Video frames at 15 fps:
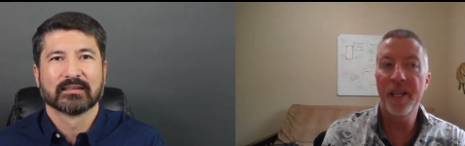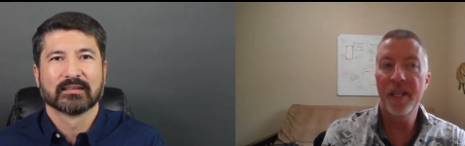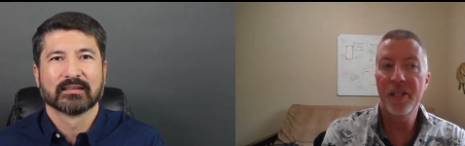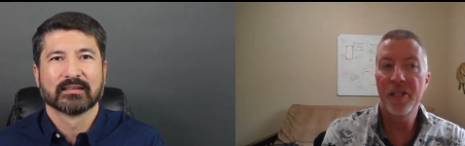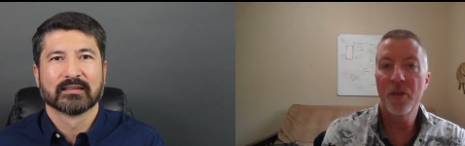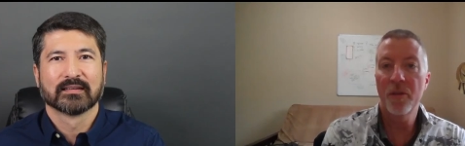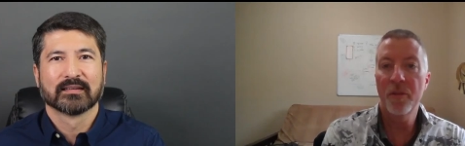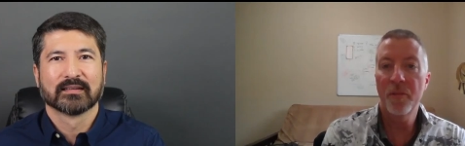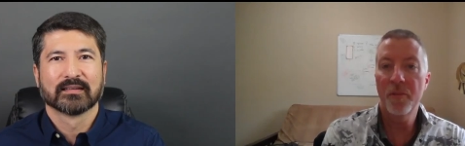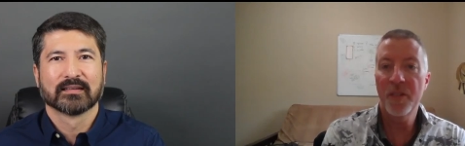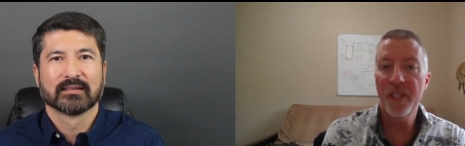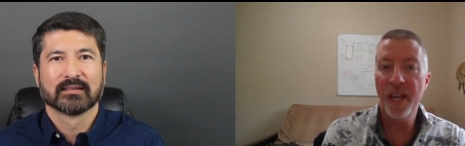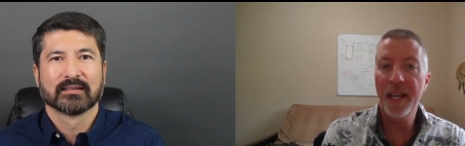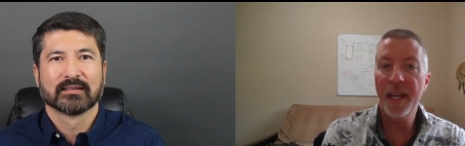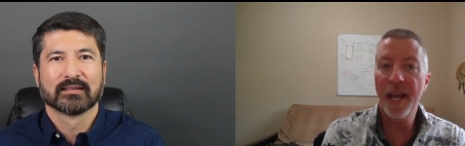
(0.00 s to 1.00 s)
Speaker 1: And so
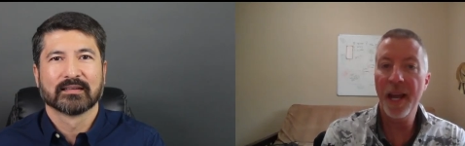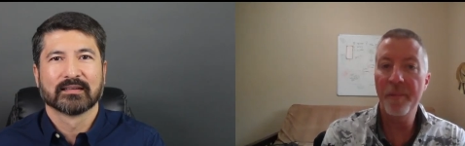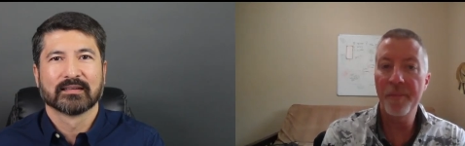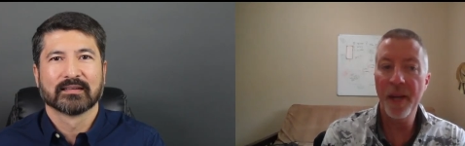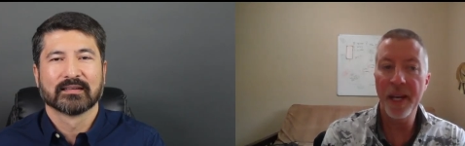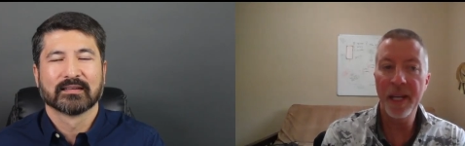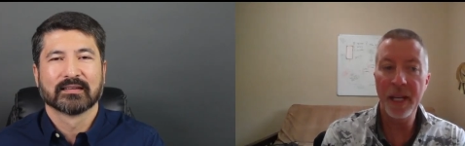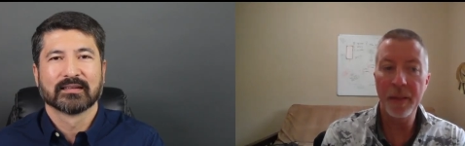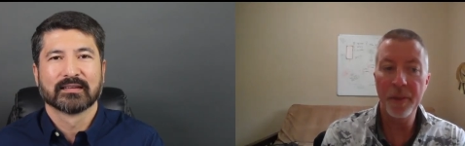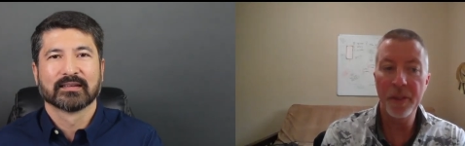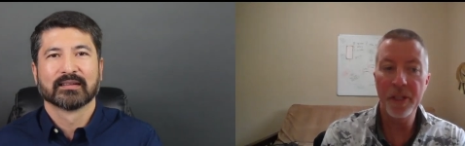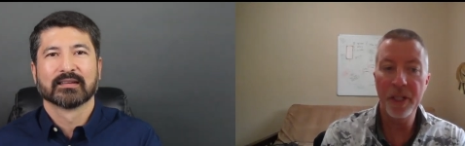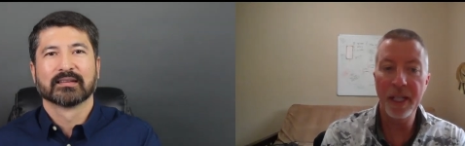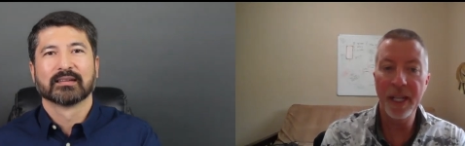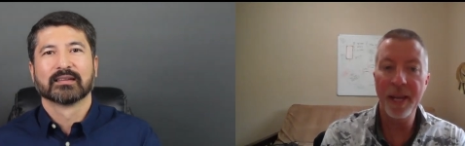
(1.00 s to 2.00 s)
saying I'm not able
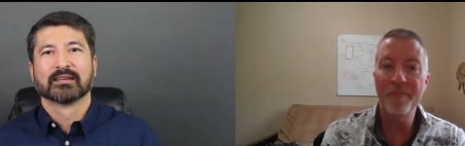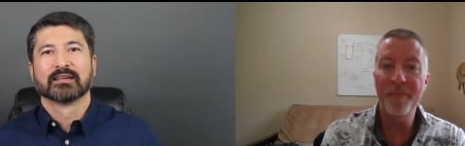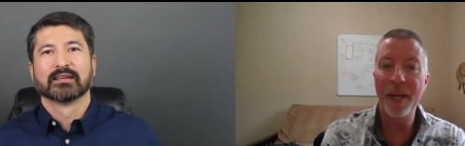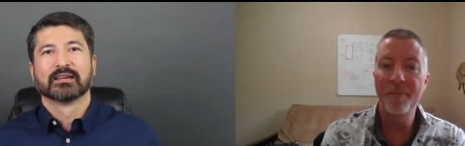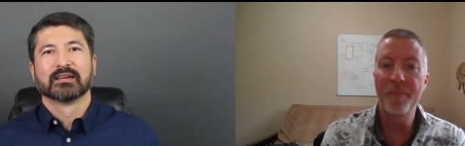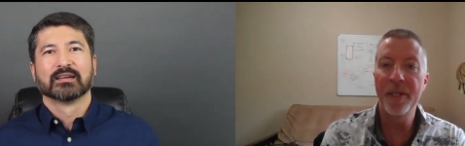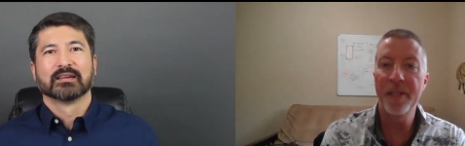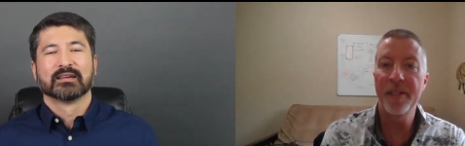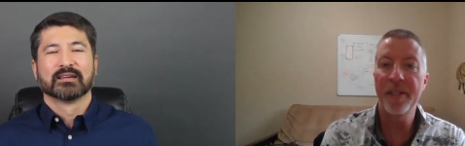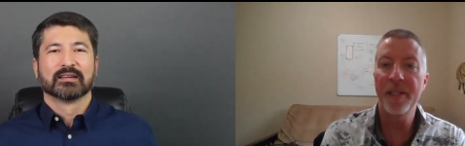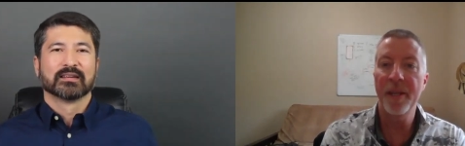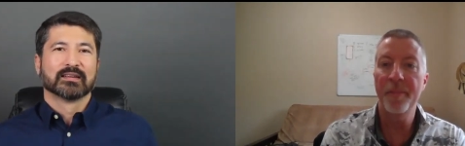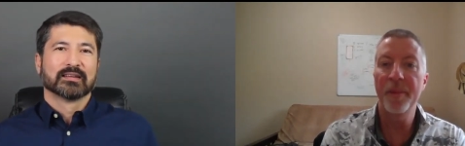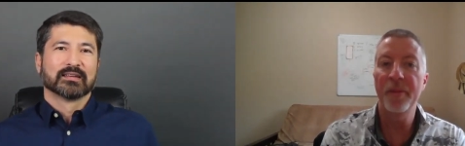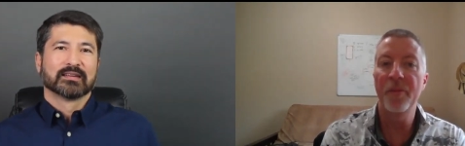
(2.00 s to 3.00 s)
to get my business
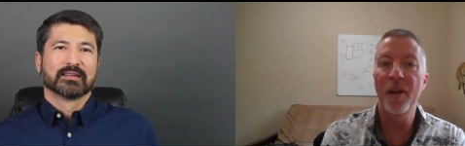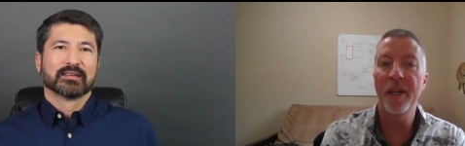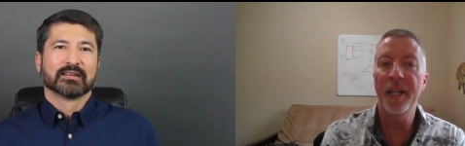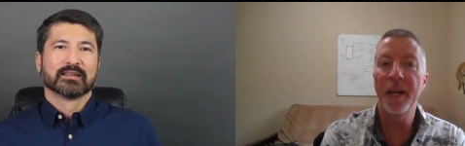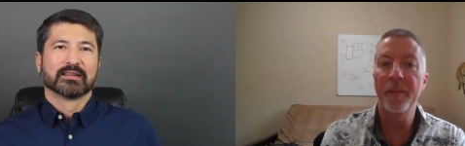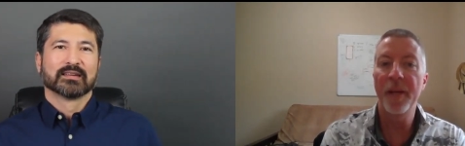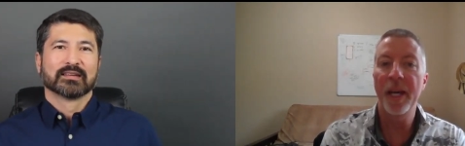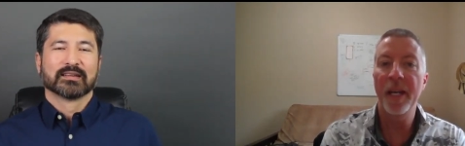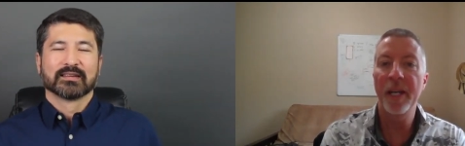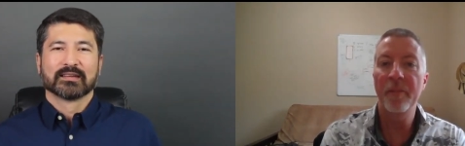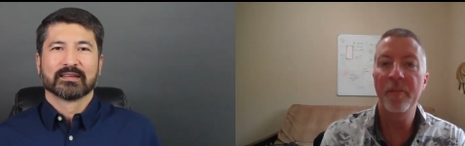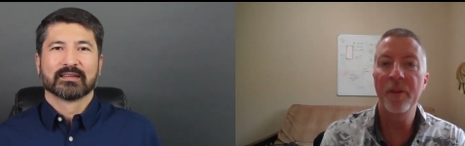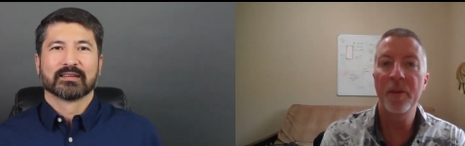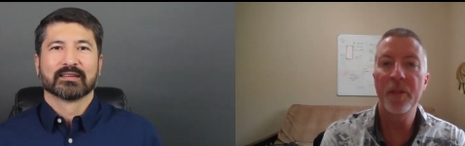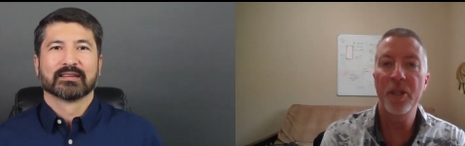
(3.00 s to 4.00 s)
up and running, I'm not
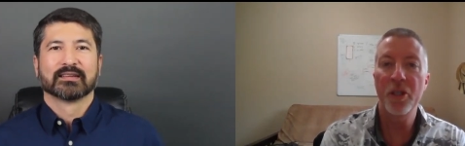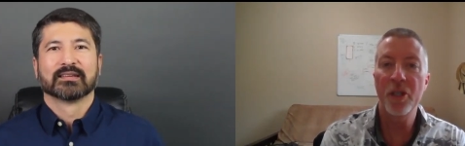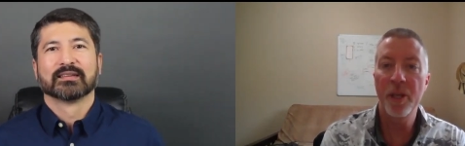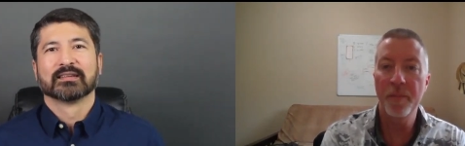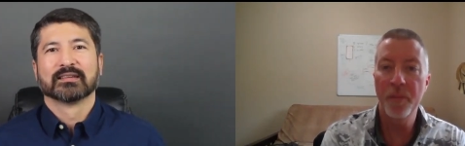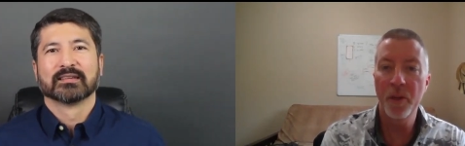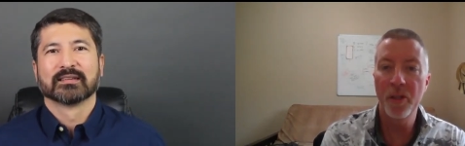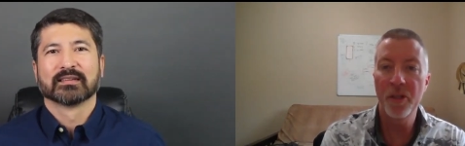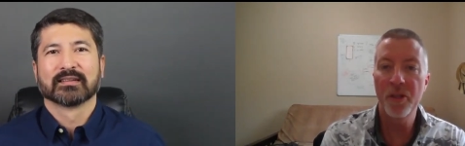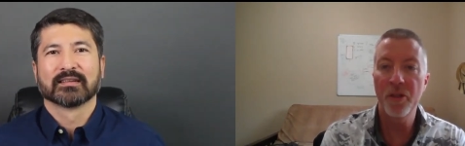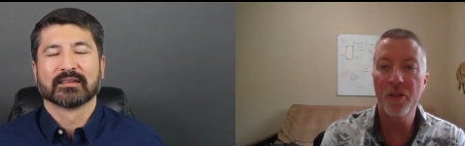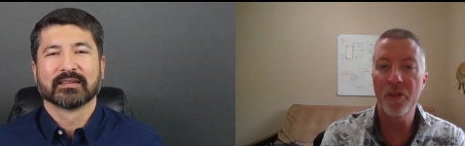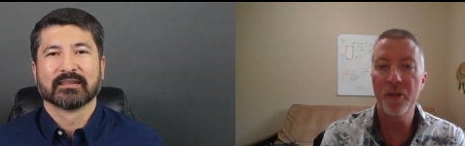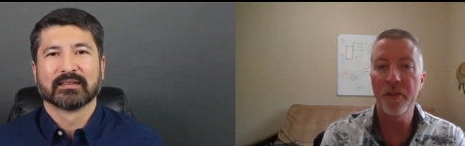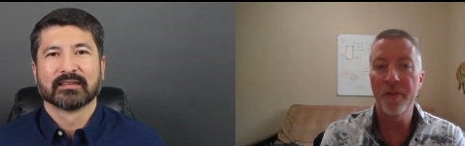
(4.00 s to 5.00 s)
able to ship goods or
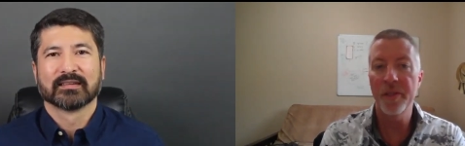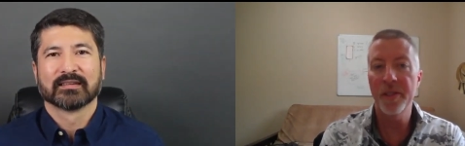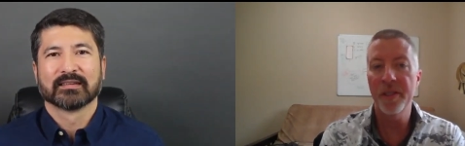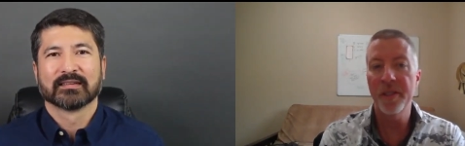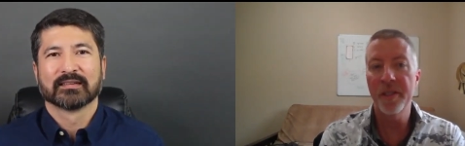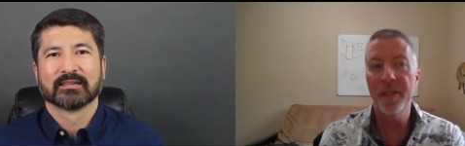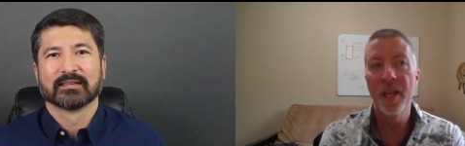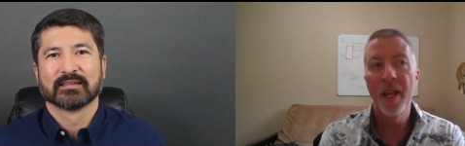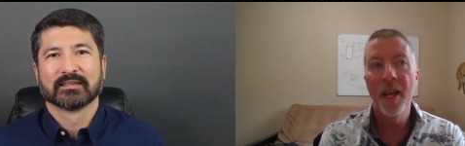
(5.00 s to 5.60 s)
services,